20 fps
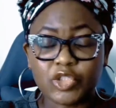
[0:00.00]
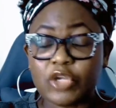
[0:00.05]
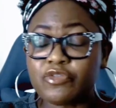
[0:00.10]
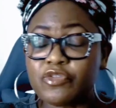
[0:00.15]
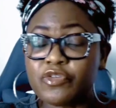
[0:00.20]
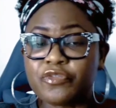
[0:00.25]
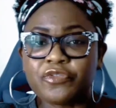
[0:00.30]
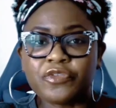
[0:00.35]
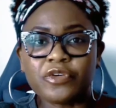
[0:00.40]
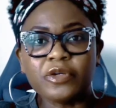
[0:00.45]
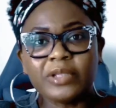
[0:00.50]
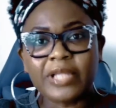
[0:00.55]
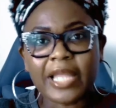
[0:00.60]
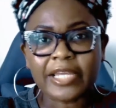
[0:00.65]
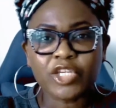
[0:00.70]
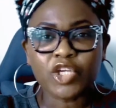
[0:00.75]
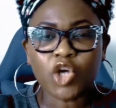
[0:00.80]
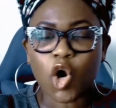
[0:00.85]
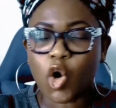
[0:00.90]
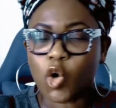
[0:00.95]
So if you feel
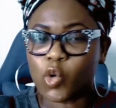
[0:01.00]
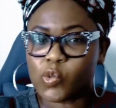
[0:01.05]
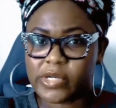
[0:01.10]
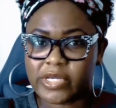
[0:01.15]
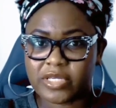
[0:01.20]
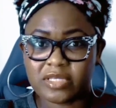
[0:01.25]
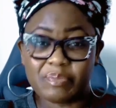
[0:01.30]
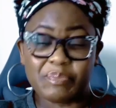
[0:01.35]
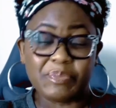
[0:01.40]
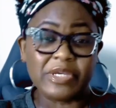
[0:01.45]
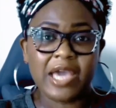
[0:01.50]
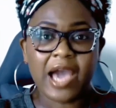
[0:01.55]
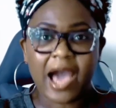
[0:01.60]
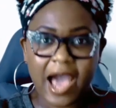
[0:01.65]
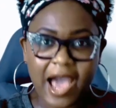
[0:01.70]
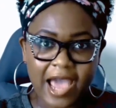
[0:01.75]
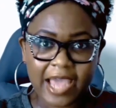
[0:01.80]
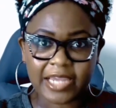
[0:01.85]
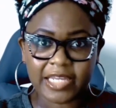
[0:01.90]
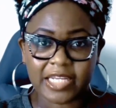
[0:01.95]
like you're always
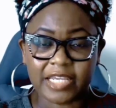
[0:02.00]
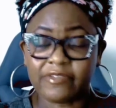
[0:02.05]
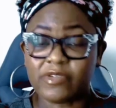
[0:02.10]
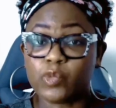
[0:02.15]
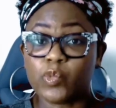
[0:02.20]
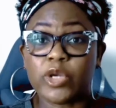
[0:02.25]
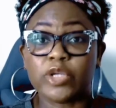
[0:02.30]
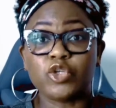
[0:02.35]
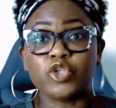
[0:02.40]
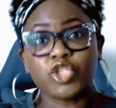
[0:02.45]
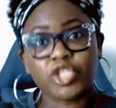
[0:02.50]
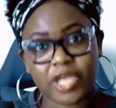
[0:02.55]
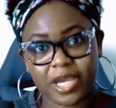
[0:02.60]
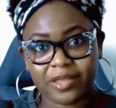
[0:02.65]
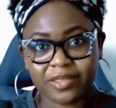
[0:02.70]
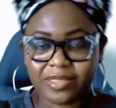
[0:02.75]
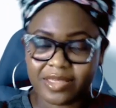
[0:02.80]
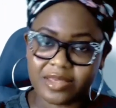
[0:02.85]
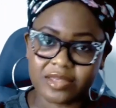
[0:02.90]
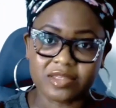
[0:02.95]
behind, even when you
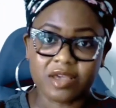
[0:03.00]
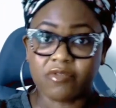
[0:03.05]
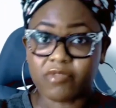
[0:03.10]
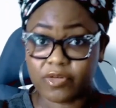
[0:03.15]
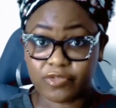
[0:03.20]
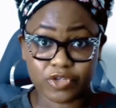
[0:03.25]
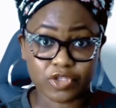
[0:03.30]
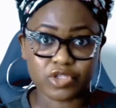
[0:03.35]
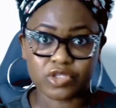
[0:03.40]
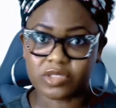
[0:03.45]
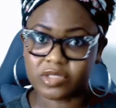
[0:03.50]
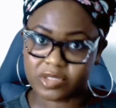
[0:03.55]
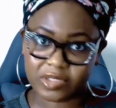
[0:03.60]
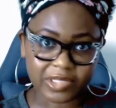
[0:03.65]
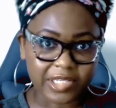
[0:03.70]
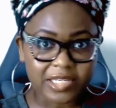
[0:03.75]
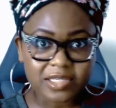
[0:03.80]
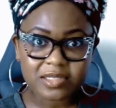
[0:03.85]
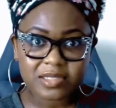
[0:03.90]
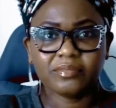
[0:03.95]
check things off of your to-do
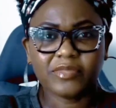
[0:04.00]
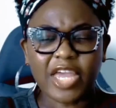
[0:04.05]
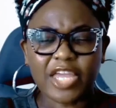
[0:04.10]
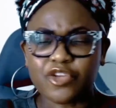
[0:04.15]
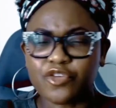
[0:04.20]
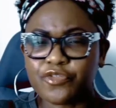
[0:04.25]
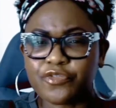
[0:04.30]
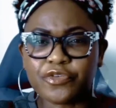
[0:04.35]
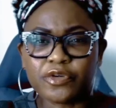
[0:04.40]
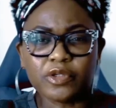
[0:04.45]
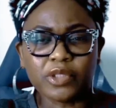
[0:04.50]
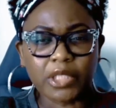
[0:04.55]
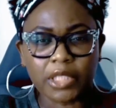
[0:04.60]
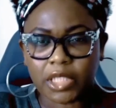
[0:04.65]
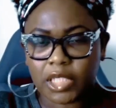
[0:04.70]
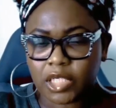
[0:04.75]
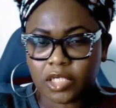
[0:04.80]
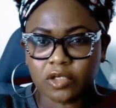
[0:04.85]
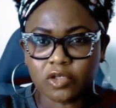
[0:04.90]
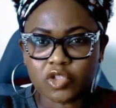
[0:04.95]
list, and you feel
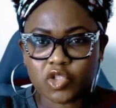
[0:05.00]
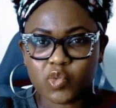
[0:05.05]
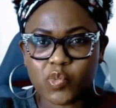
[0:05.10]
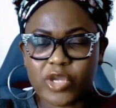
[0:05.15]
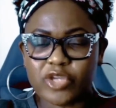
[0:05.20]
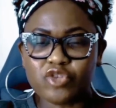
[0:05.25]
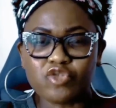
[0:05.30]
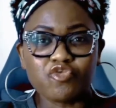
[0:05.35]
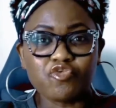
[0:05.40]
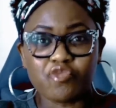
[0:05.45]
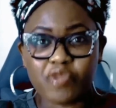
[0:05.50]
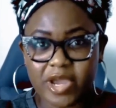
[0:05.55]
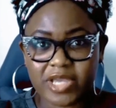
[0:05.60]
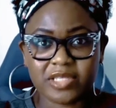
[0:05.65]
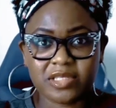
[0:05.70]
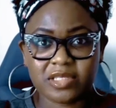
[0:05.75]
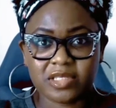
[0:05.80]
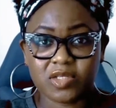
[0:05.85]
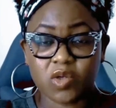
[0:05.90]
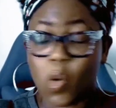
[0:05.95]
guilt when you
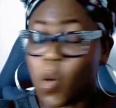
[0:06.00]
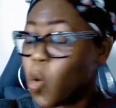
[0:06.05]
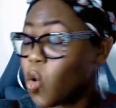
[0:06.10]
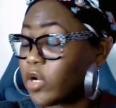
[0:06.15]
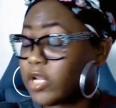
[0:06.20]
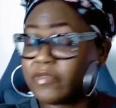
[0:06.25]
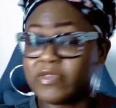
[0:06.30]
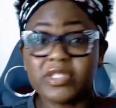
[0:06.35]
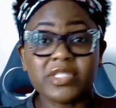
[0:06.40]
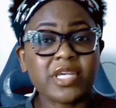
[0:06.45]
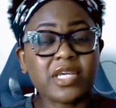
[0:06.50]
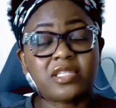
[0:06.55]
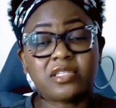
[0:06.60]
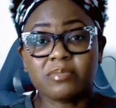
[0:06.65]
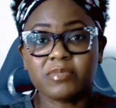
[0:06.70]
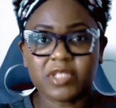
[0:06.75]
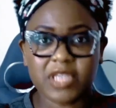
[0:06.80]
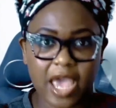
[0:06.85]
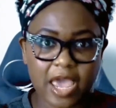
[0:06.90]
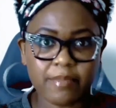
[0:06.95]
rest or even take
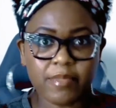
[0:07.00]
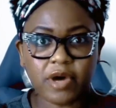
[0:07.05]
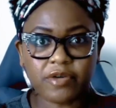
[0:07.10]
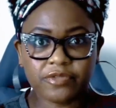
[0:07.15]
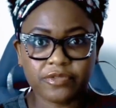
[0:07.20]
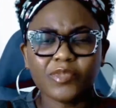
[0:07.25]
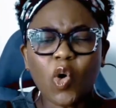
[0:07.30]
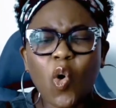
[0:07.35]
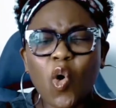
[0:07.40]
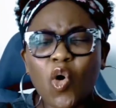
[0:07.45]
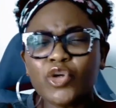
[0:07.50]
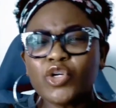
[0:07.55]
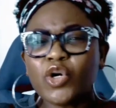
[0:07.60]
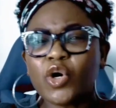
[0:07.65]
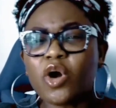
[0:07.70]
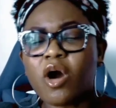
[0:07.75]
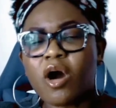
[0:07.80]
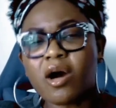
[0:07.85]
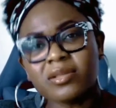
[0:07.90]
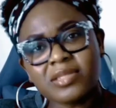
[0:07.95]
some time off, or you're
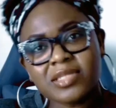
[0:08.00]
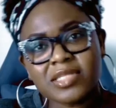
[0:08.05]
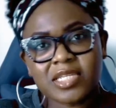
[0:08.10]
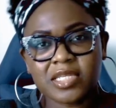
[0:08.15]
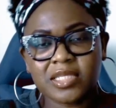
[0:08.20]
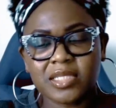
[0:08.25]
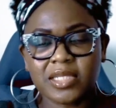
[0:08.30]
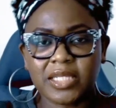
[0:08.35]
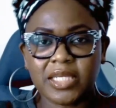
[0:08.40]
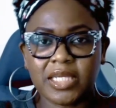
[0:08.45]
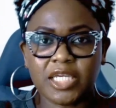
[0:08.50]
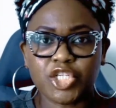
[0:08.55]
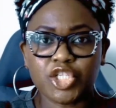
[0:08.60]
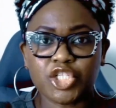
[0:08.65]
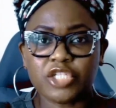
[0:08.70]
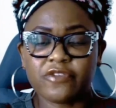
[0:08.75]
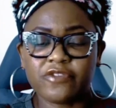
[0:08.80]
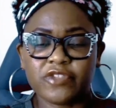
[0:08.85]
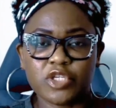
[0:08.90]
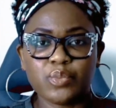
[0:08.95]
constantly
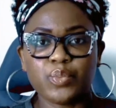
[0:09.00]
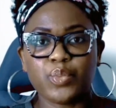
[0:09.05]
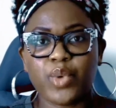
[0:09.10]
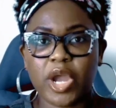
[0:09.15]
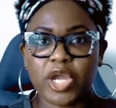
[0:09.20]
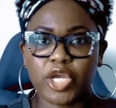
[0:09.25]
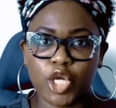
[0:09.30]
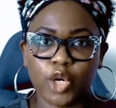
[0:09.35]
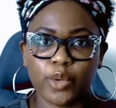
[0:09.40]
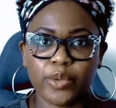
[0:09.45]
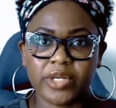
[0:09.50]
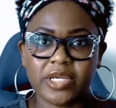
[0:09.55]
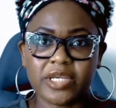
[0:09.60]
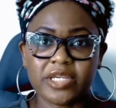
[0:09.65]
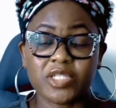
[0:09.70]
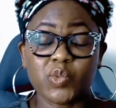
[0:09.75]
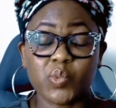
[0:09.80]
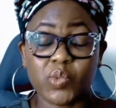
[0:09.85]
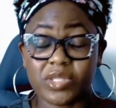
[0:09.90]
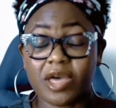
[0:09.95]
shifting
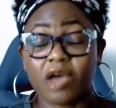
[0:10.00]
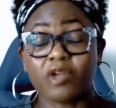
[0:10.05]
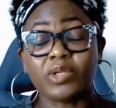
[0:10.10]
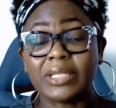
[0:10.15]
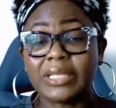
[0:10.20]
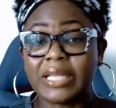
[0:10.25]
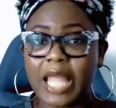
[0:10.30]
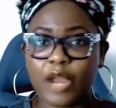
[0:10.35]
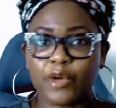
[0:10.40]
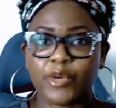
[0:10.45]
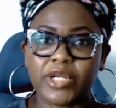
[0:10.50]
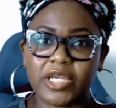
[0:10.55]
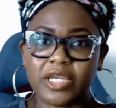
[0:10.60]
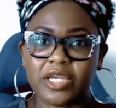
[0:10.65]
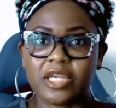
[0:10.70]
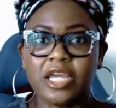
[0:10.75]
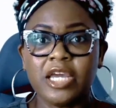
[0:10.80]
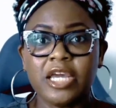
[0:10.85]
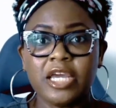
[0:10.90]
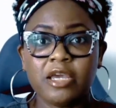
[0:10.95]
priorities without
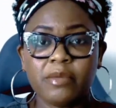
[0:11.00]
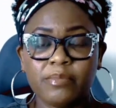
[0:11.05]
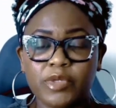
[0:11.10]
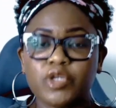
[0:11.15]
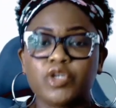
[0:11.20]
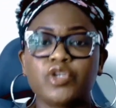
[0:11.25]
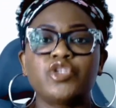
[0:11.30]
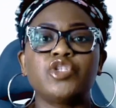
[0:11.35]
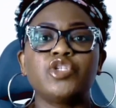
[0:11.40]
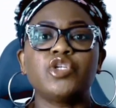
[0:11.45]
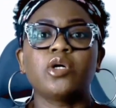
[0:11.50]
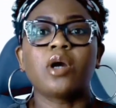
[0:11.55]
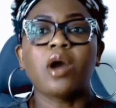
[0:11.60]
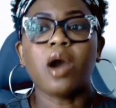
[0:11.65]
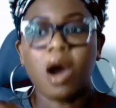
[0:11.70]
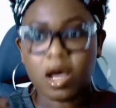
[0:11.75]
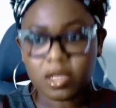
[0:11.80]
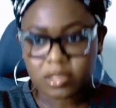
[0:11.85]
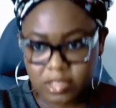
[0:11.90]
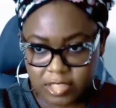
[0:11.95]
clarity because you're
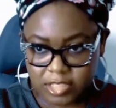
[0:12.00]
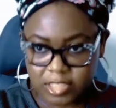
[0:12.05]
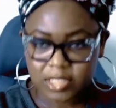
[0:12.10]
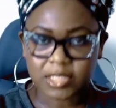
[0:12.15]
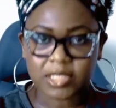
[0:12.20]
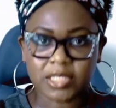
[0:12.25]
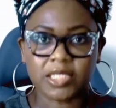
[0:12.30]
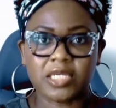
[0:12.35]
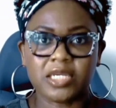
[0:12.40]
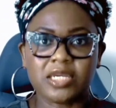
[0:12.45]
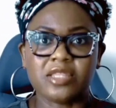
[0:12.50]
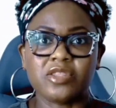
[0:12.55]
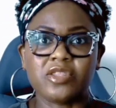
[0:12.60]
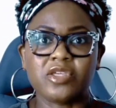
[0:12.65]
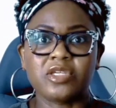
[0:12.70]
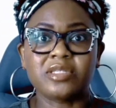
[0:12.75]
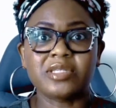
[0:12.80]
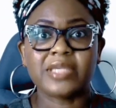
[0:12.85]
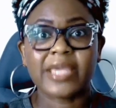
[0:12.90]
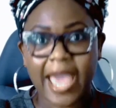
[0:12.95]
constantly in
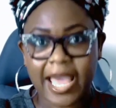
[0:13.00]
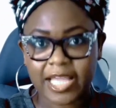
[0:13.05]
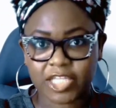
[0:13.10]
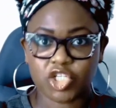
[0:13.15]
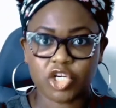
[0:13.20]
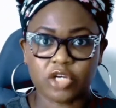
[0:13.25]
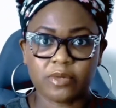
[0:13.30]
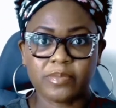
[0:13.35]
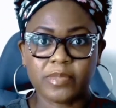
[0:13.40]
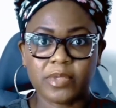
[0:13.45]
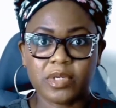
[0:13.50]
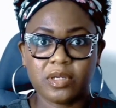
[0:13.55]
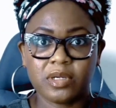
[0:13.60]
this catch-up